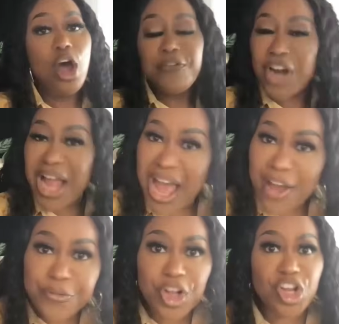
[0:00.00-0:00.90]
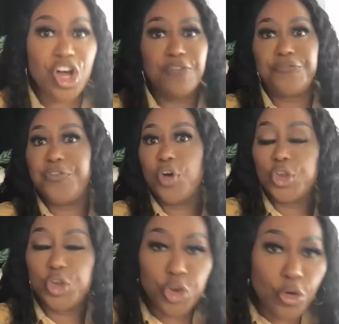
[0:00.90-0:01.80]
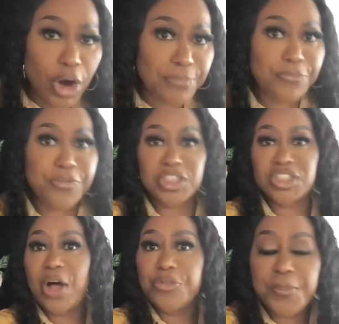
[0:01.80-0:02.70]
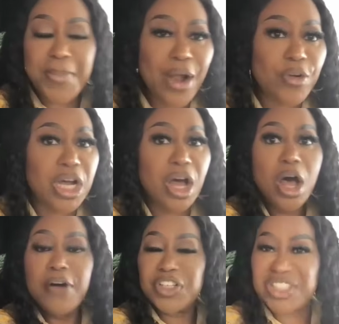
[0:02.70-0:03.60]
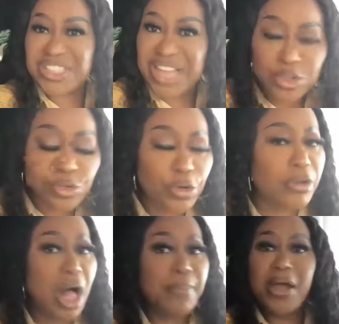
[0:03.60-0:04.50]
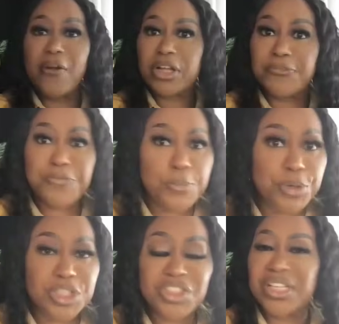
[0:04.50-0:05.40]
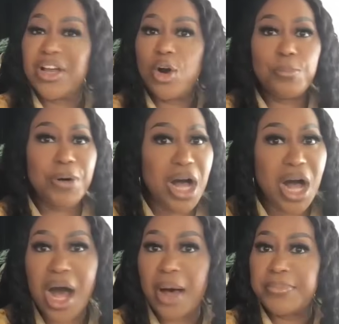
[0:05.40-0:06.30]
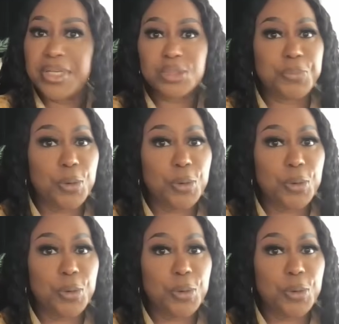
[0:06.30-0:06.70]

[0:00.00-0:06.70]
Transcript: for Africa, for Europe, for South America, for Central America, for Brazil, Bahamas,